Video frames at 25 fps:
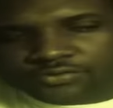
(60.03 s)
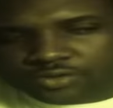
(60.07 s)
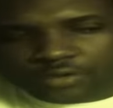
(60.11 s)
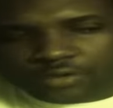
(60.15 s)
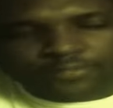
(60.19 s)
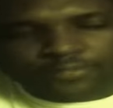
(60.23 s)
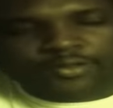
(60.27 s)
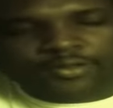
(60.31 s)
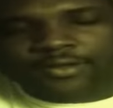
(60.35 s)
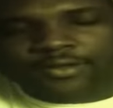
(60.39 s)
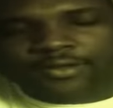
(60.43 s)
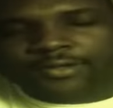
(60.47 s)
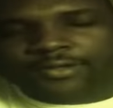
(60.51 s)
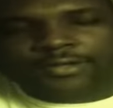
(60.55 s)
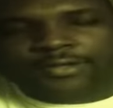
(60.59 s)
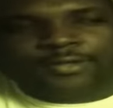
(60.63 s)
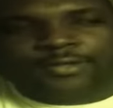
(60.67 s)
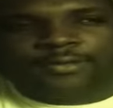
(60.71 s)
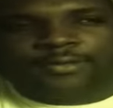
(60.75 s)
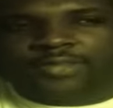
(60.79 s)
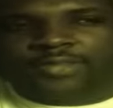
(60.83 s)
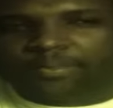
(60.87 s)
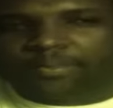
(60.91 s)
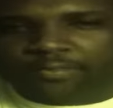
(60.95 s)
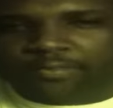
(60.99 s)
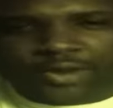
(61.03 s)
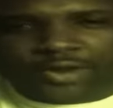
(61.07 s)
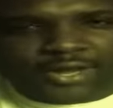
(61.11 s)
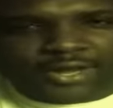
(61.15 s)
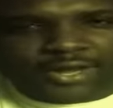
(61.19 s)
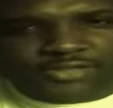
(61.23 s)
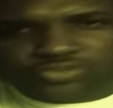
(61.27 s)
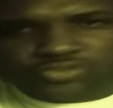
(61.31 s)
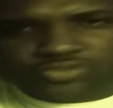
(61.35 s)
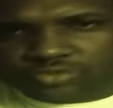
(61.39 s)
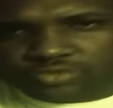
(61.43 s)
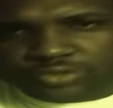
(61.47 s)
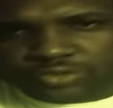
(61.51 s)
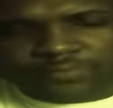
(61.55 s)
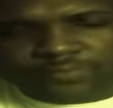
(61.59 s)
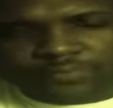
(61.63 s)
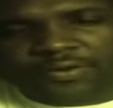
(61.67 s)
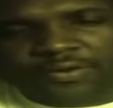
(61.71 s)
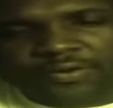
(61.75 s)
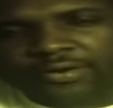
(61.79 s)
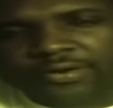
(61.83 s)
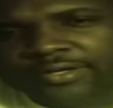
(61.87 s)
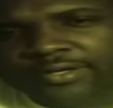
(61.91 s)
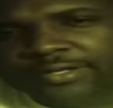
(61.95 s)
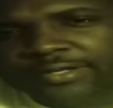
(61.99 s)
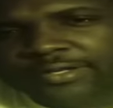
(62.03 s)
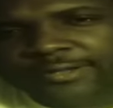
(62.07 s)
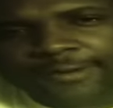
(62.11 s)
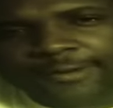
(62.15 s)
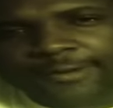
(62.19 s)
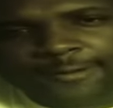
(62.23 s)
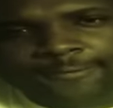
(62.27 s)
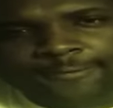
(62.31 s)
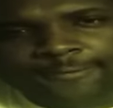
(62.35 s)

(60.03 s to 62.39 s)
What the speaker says: all the brands, third-party